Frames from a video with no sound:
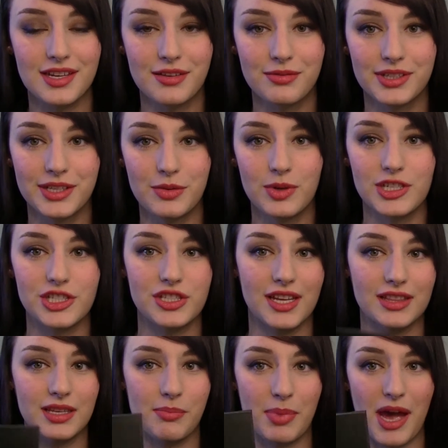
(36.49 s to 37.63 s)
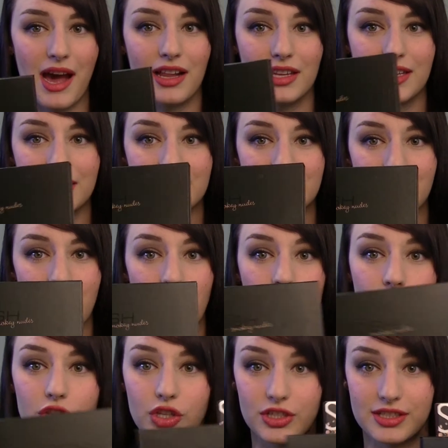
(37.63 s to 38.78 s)
I really wish that the palette
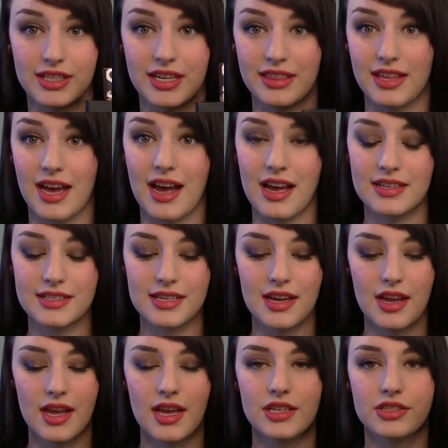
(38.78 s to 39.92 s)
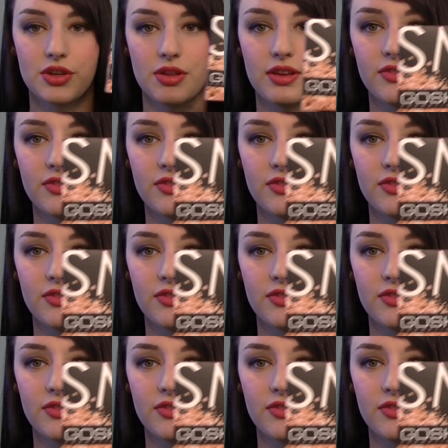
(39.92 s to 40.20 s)
looked like that. So